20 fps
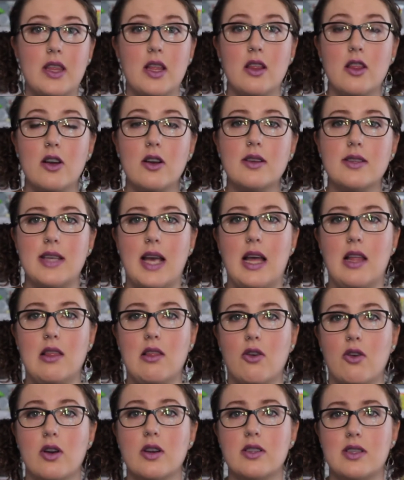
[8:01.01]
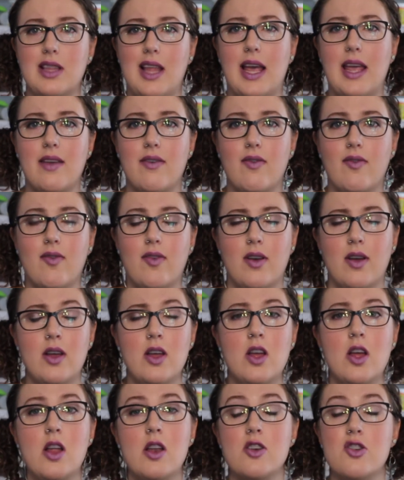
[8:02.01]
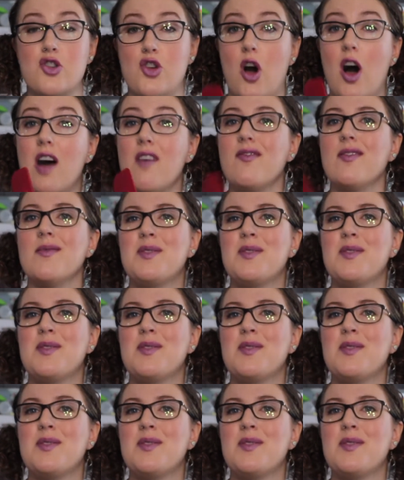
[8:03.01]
that looks at Laura's life not